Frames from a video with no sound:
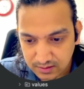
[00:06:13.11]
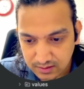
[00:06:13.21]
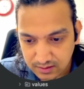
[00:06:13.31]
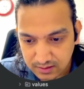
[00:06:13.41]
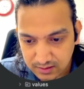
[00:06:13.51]

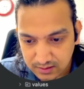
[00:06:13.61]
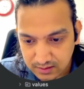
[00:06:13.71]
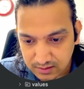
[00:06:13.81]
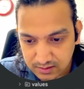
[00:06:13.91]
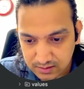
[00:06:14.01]
color
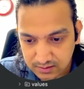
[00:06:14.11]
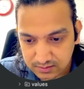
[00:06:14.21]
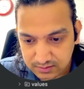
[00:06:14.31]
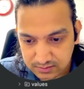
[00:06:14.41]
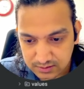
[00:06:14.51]
color
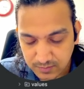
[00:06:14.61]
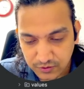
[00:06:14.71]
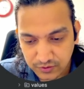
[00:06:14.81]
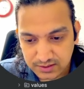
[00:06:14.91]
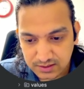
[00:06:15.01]
some
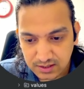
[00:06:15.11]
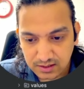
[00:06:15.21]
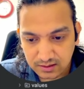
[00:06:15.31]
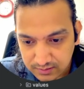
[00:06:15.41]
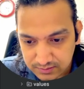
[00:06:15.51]
orange
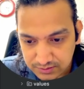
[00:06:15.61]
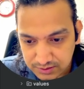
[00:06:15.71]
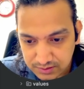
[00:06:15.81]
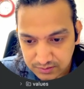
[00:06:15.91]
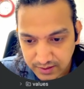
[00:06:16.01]
color,
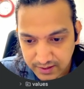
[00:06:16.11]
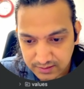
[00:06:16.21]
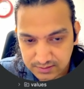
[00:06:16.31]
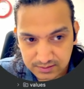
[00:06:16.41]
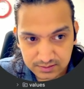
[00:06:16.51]
zero x